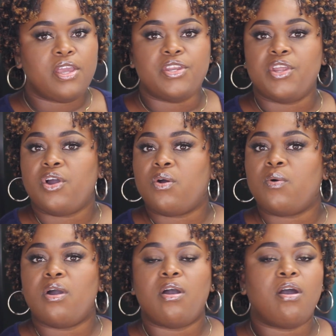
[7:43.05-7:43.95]

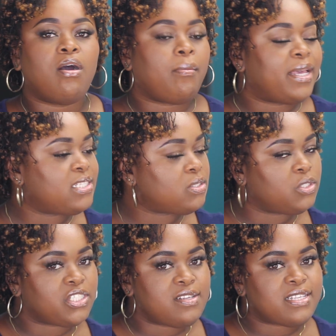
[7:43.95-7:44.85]
Now, all my
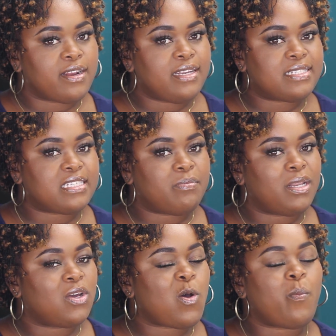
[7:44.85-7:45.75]
socials are listed
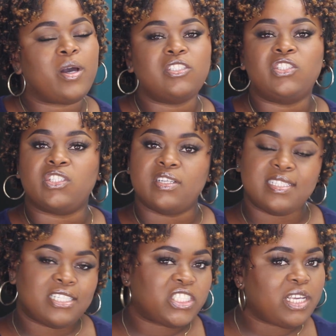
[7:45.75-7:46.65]
below, but
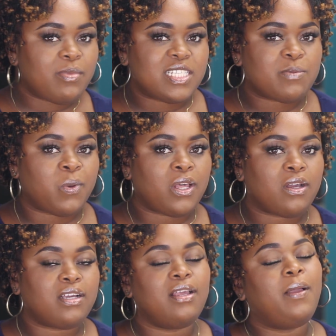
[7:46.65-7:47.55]
just a shameless
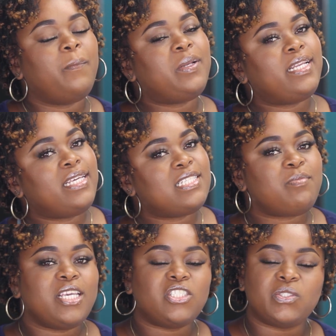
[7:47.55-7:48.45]
plug, please
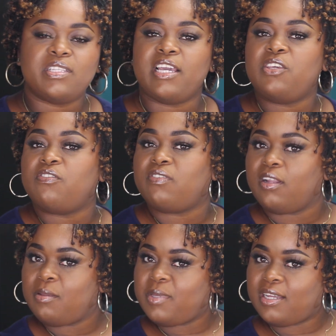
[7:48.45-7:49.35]
make sure that you
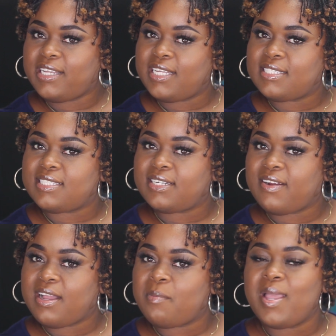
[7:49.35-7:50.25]
follow me on
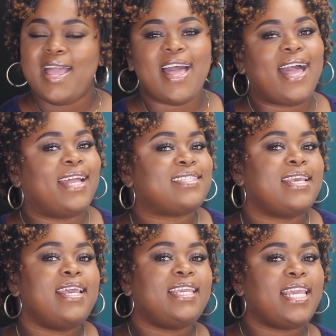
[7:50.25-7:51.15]
Instagram at
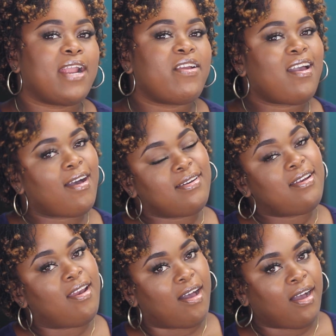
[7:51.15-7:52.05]

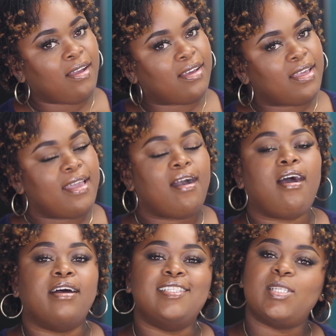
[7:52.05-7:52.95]
CarryOnLock,
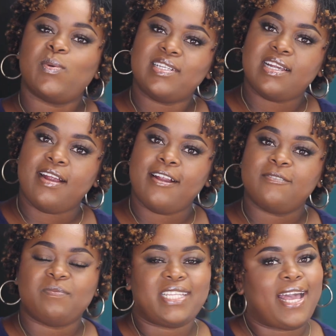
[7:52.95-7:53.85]
on
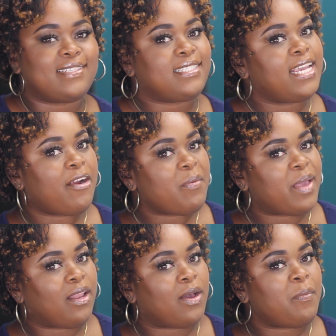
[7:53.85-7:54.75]
Twitter at
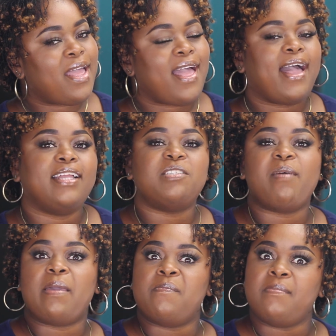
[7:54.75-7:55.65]
Carrybellum, and
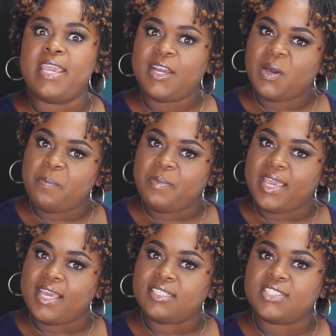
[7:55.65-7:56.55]
my makeup
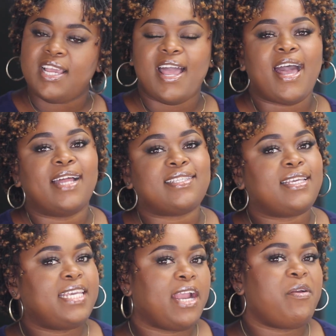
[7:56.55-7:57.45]
page at
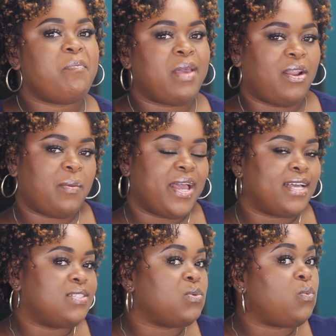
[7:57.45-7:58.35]
Carrybellum
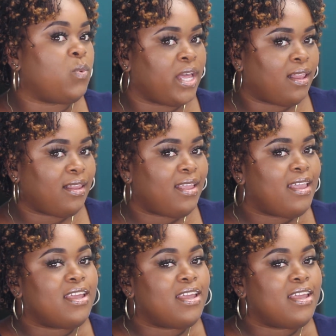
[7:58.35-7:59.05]
as well.